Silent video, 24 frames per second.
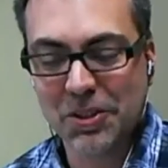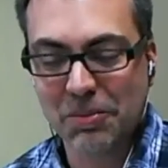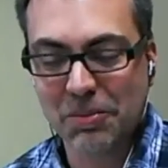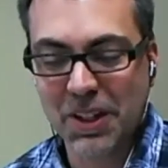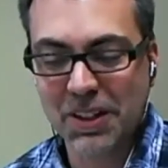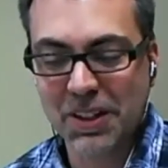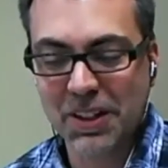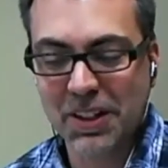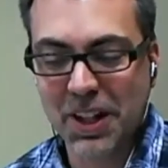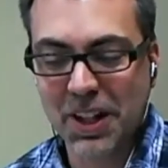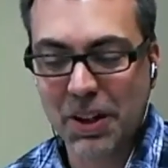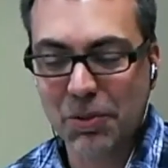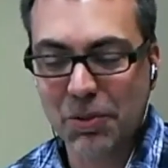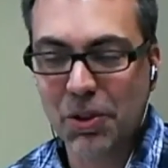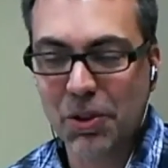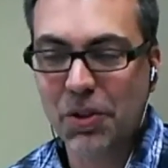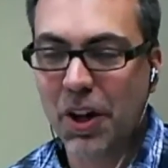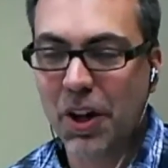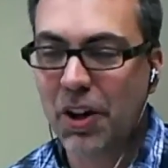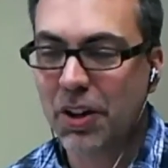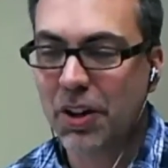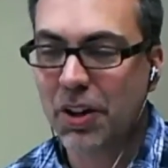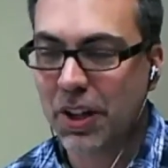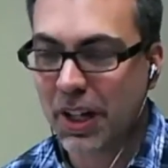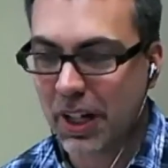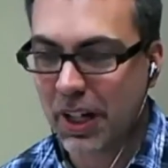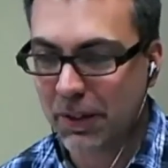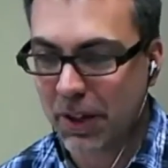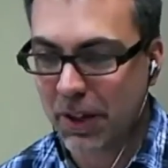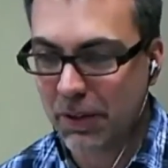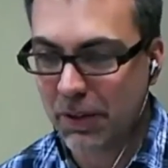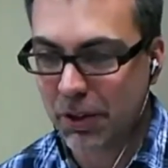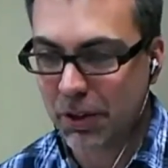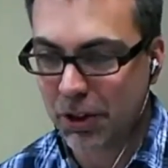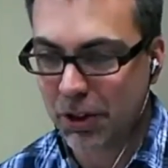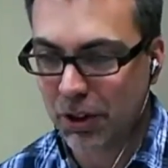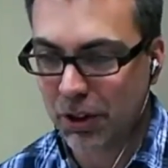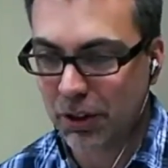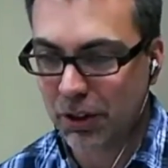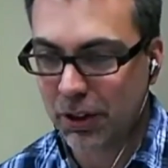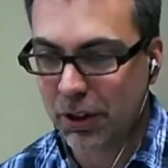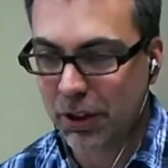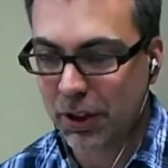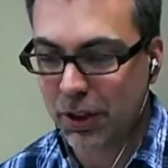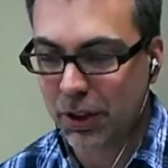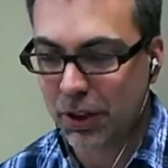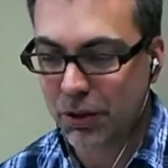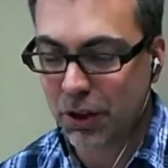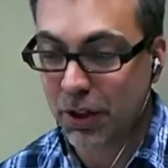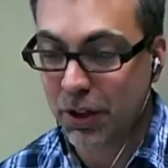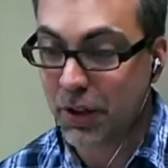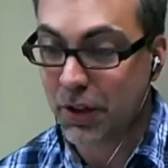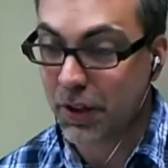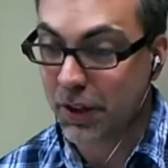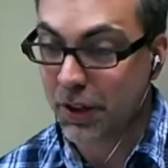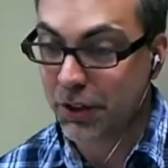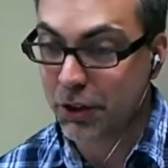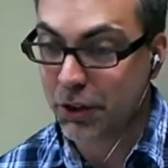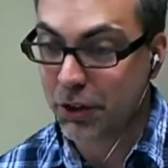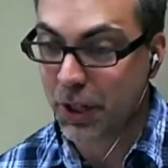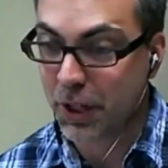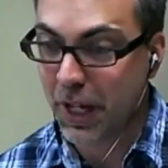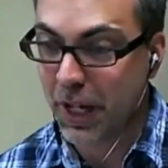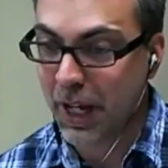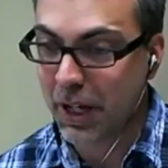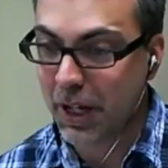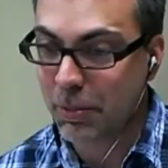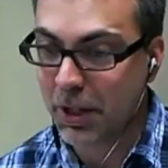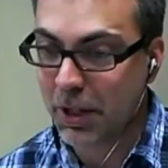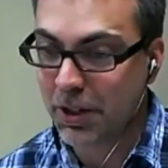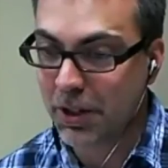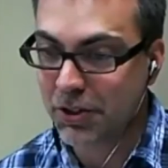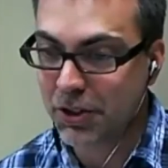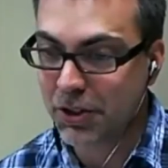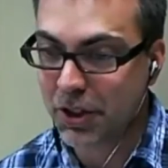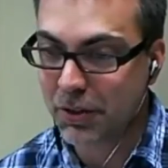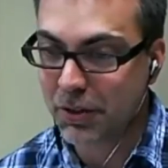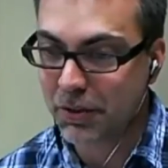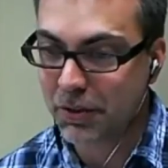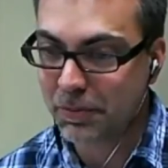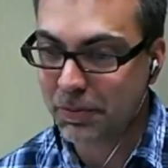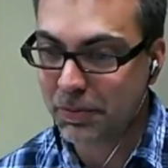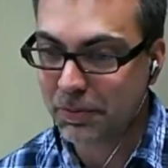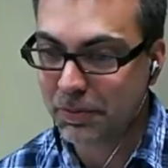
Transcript: And Ruth, I already kind of gave you a little intro. Anything else you want to add about yourself?